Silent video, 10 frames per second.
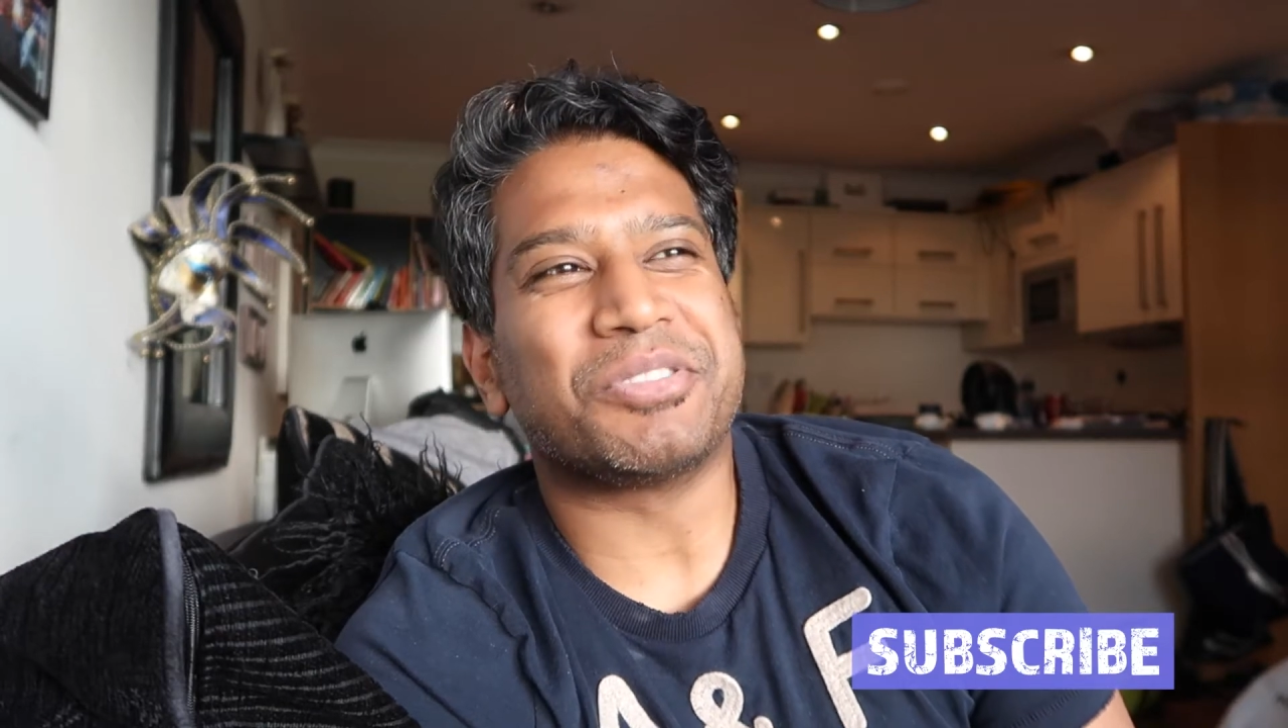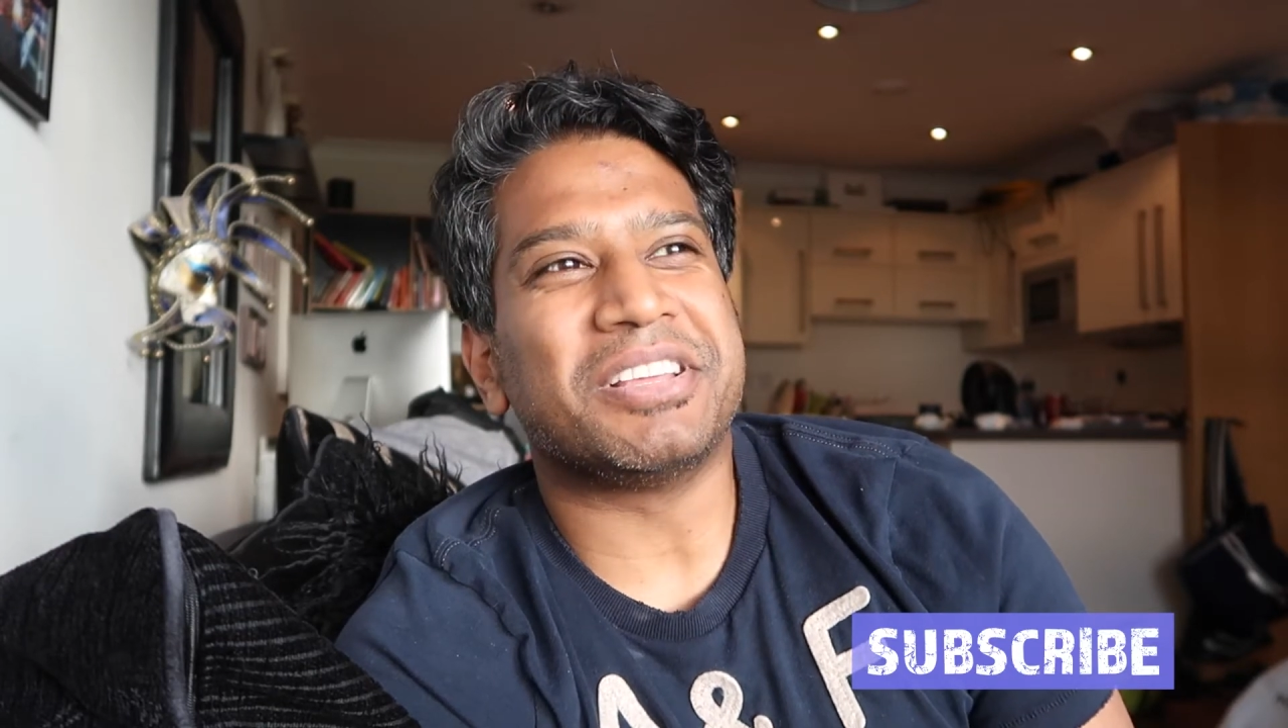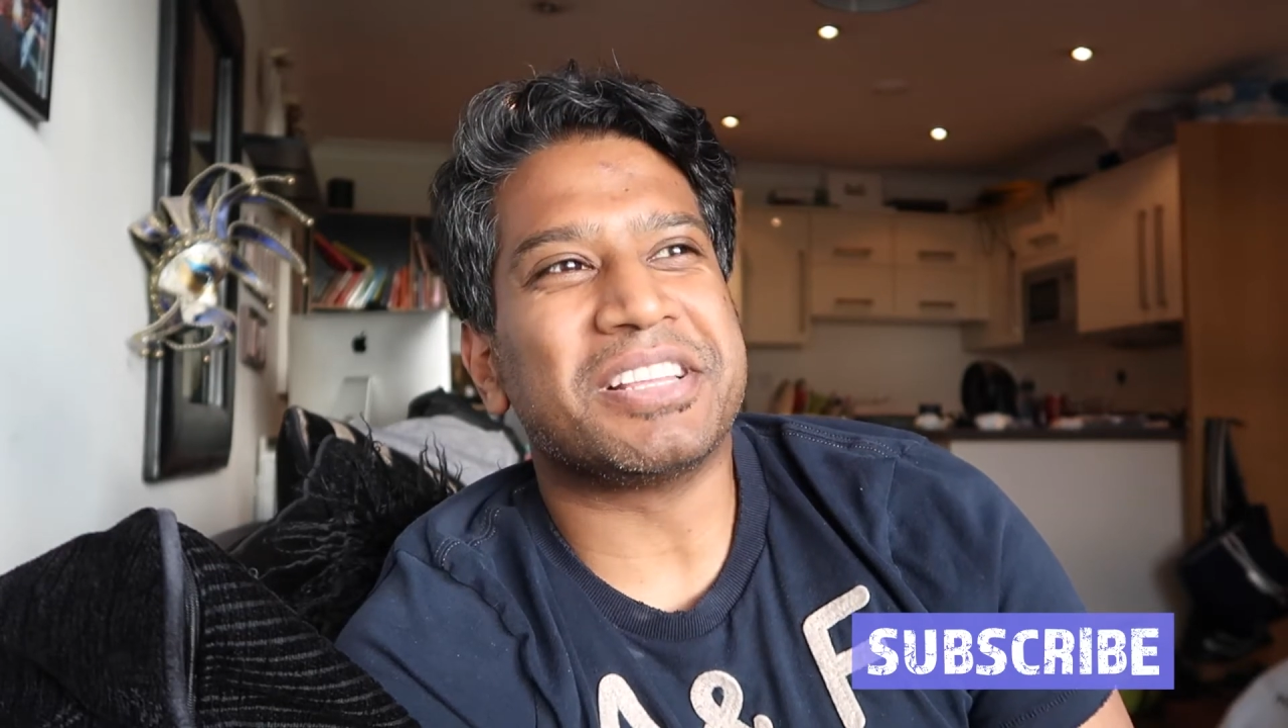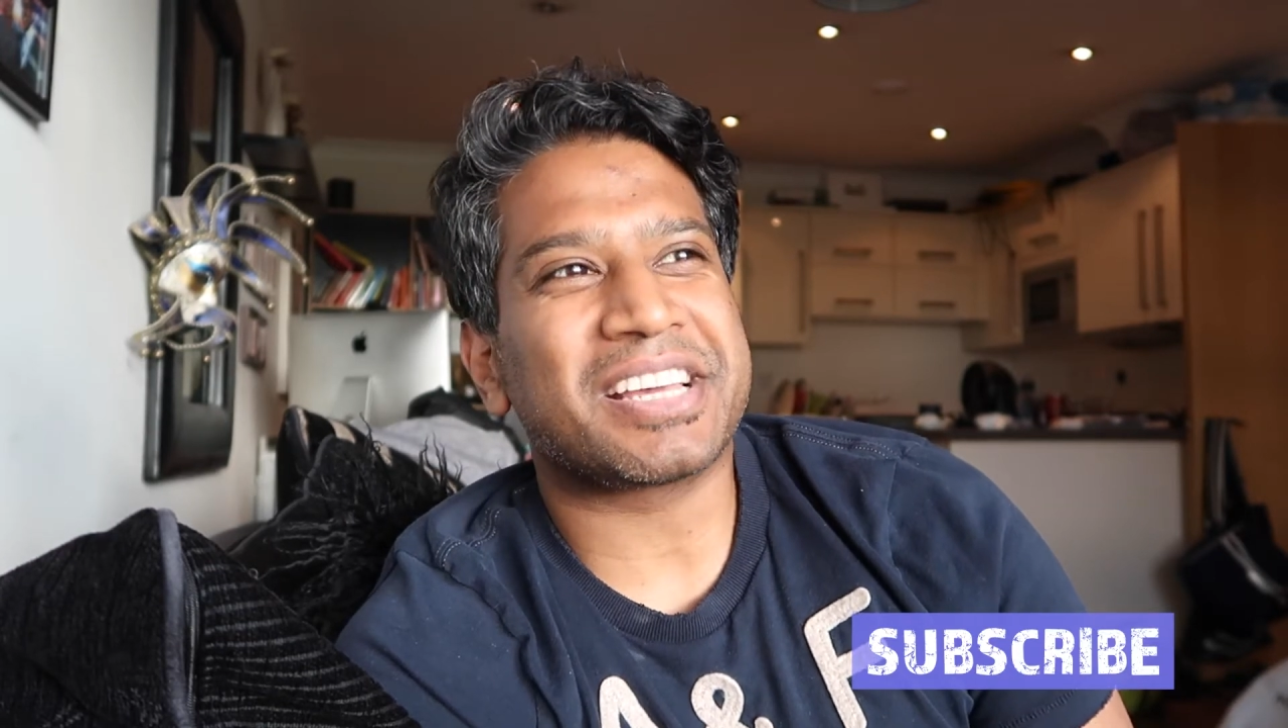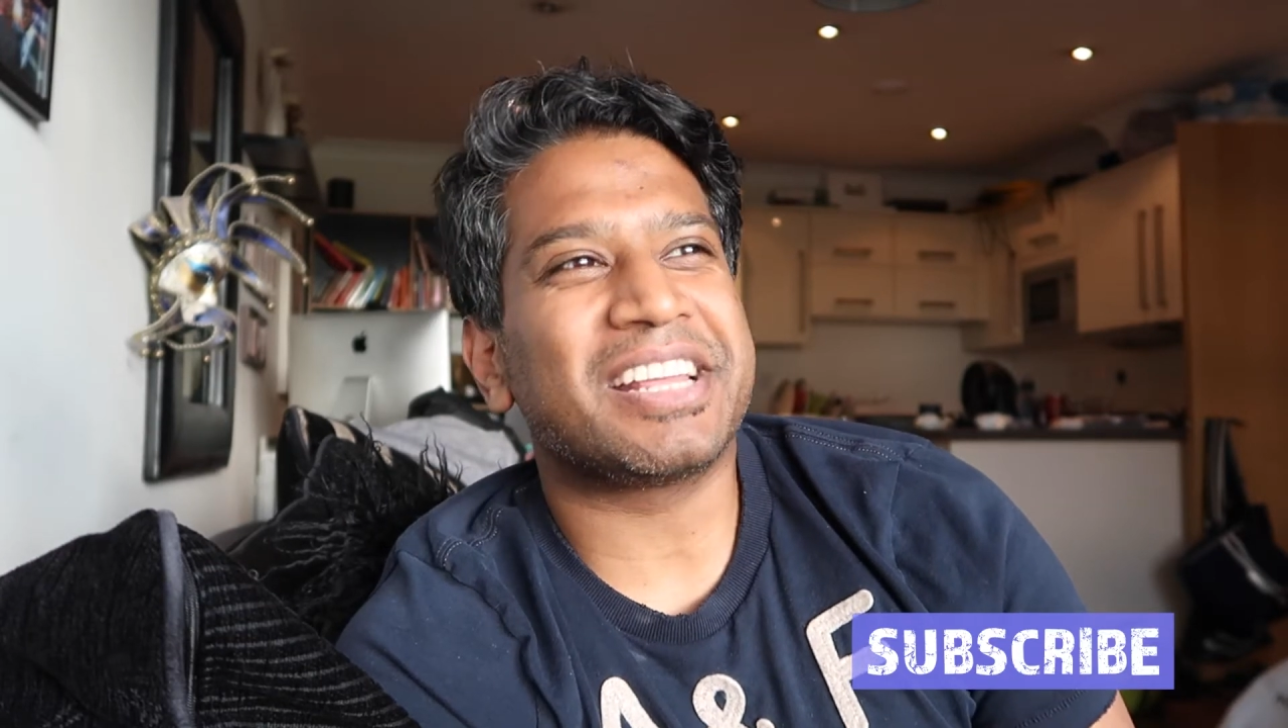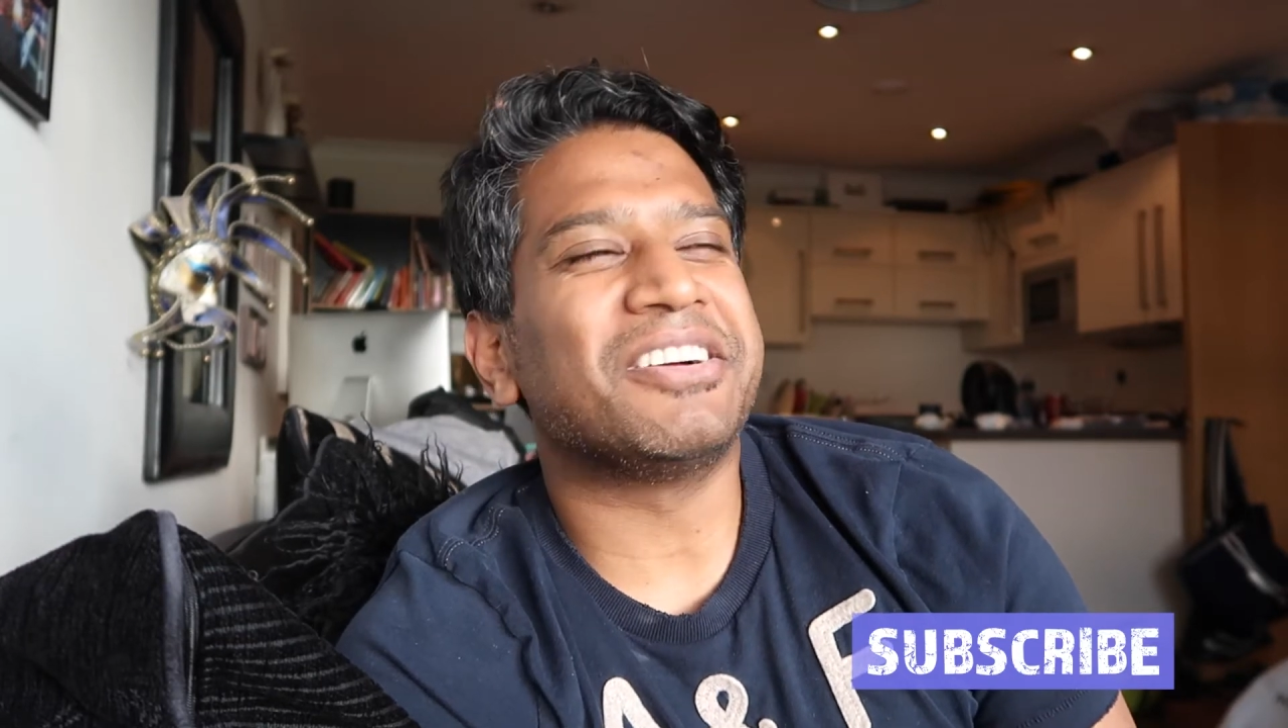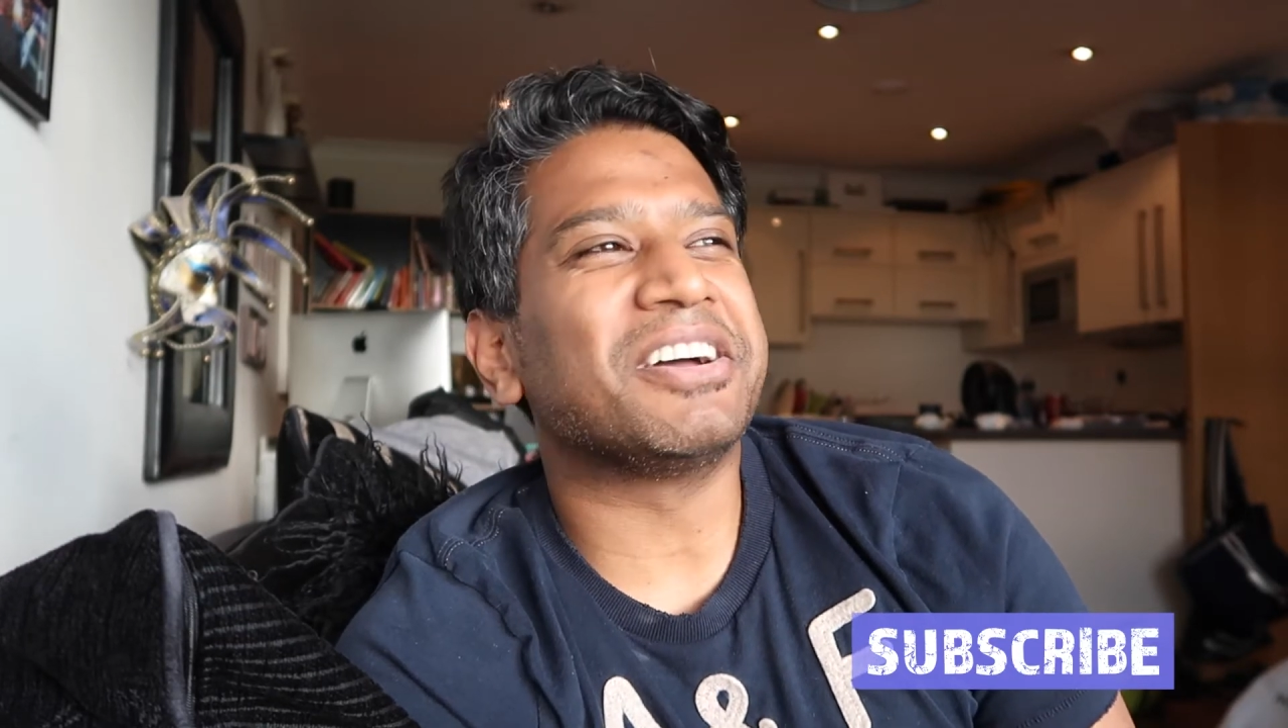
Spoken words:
the Italia